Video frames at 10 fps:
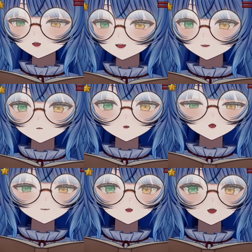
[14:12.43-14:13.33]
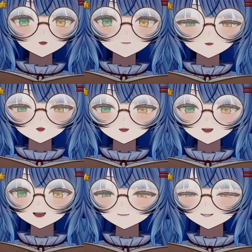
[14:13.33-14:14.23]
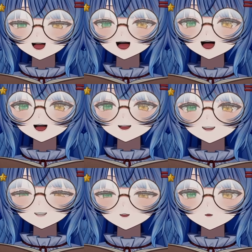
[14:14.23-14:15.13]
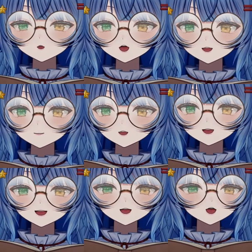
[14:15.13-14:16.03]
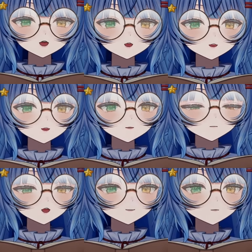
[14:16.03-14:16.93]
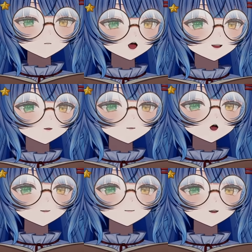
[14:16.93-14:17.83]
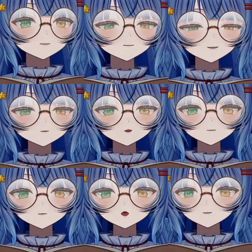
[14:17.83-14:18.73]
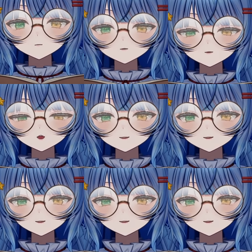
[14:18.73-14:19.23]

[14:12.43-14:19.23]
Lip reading: least one of each of the types that I just described. And you might surprise yourself. Maybe you never thought of yourself as a